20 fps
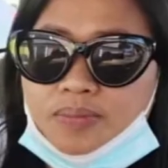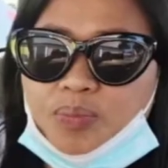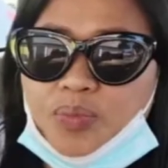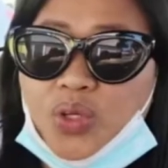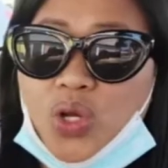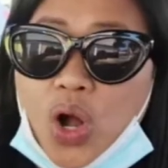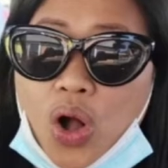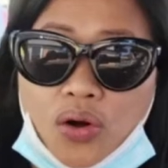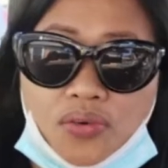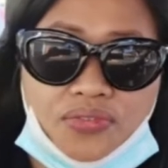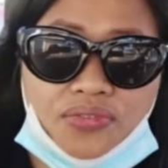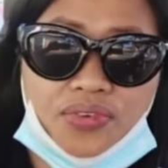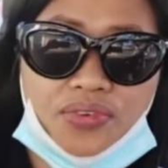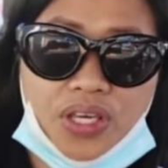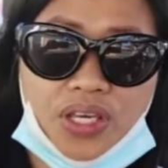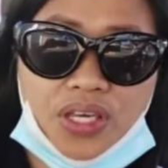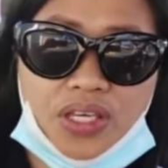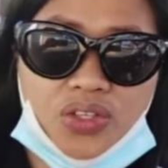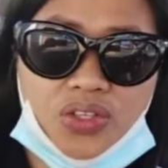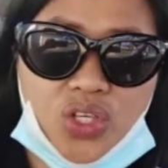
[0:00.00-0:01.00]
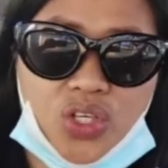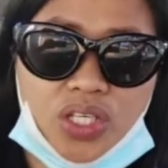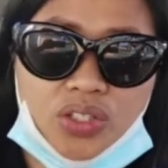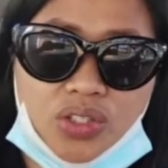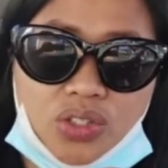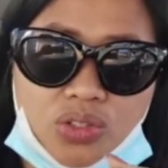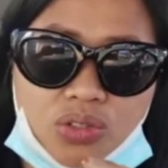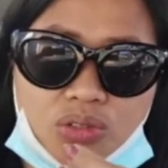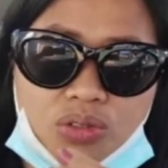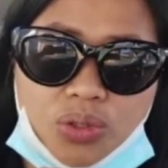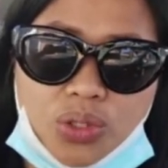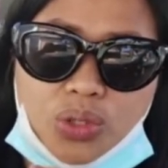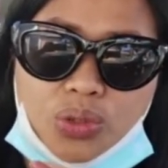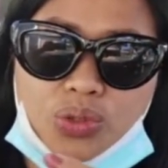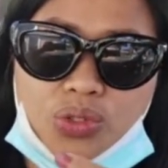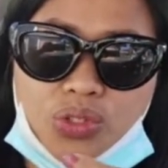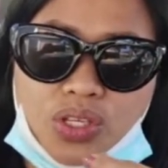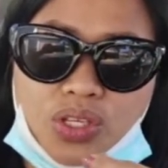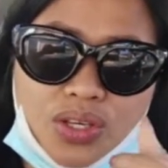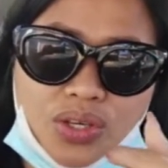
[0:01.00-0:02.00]
we will do on this side
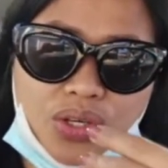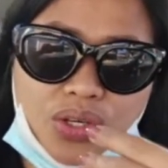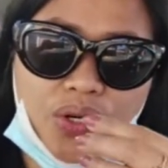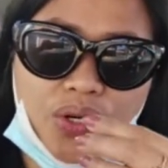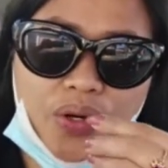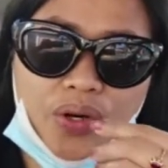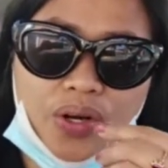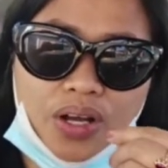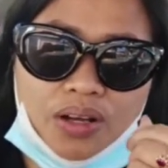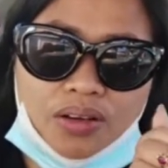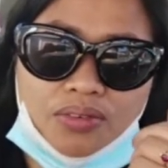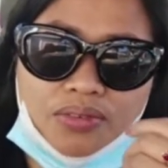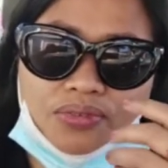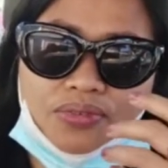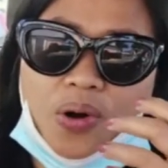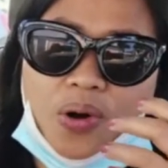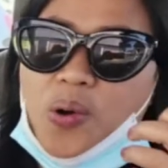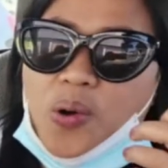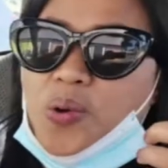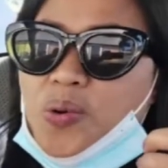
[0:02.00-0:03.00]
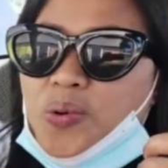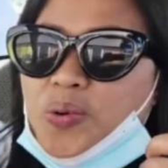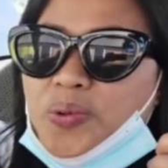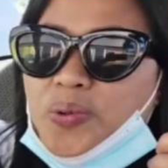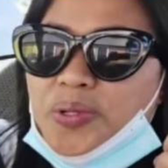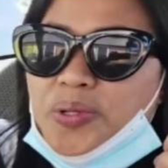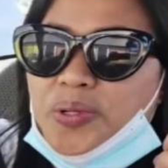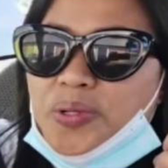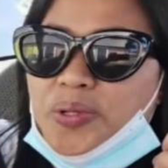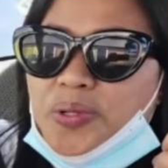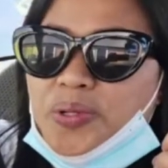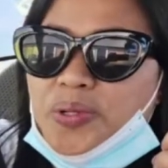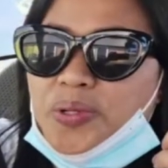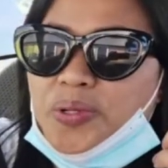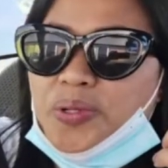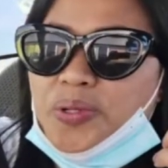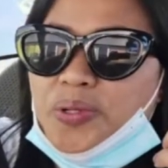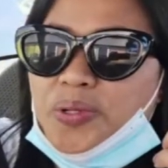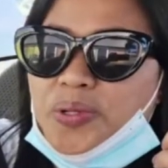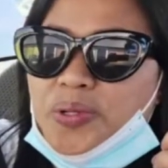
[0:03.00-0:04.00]
as well,
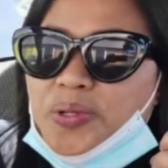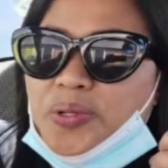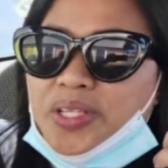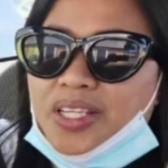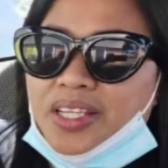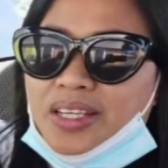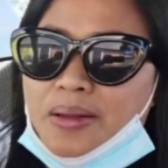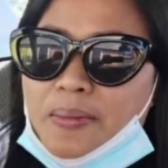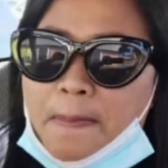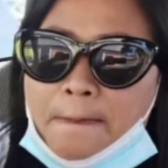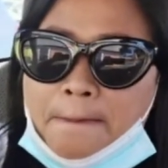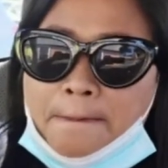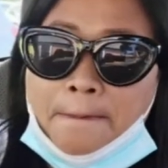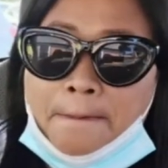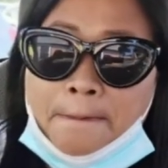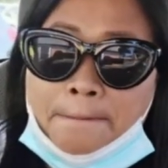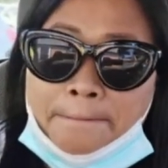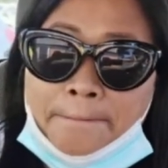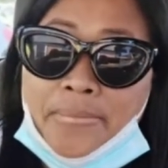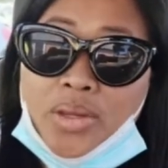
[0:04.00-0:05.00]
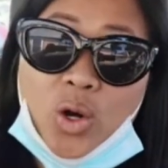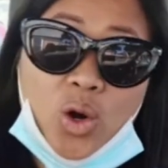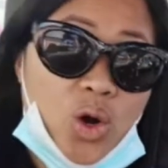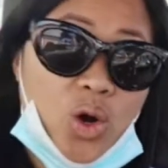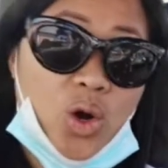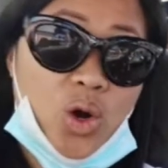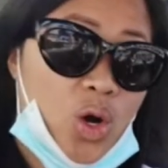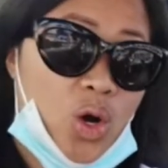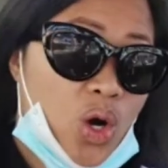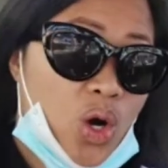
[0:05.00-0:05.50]
380,